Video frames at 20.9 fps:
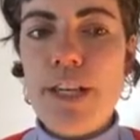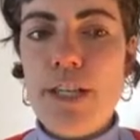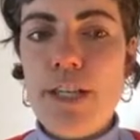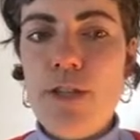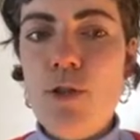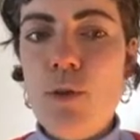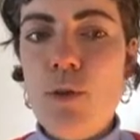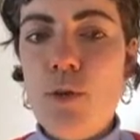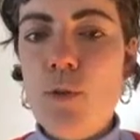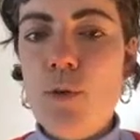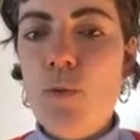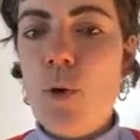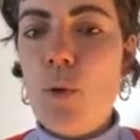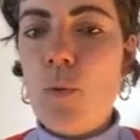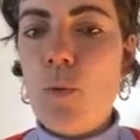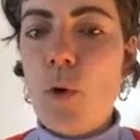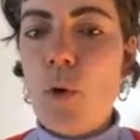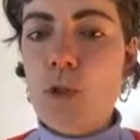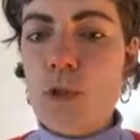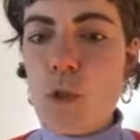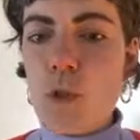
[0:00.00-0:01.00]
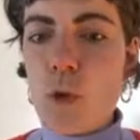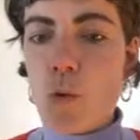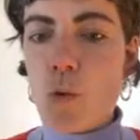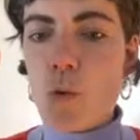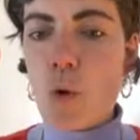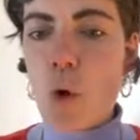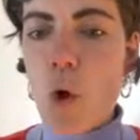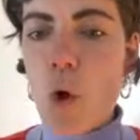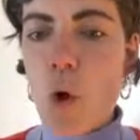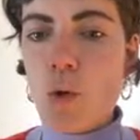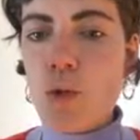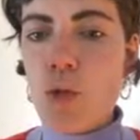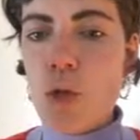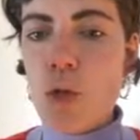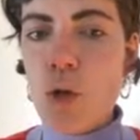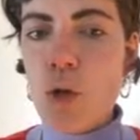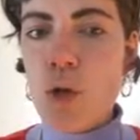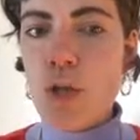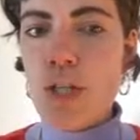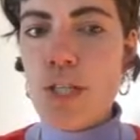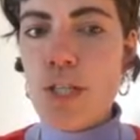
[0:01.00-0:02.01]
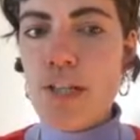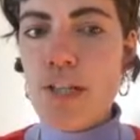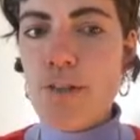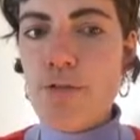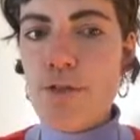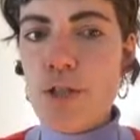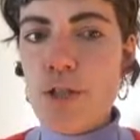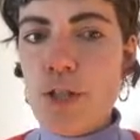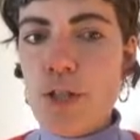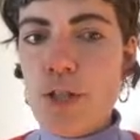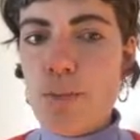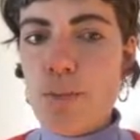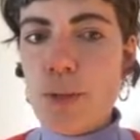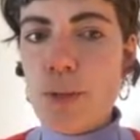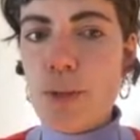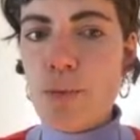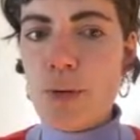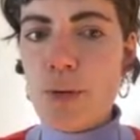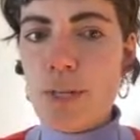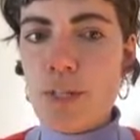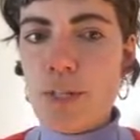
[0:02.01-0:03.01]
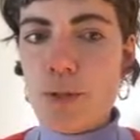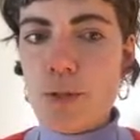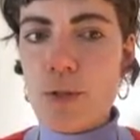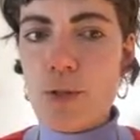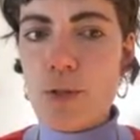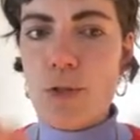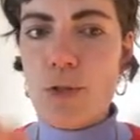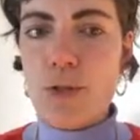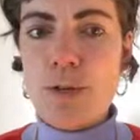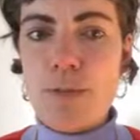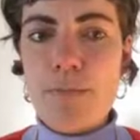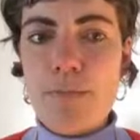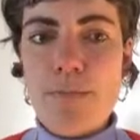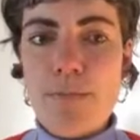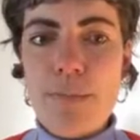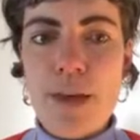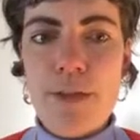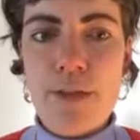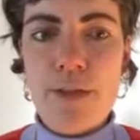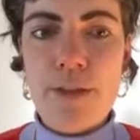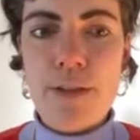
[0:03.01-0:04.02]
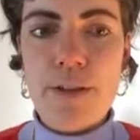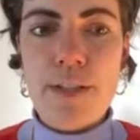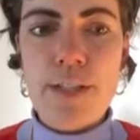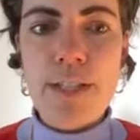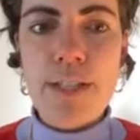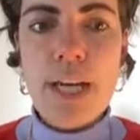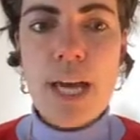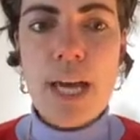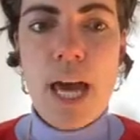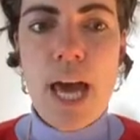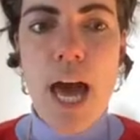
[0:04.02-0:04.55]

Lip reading: into were what's called alternative dispute resolution methods.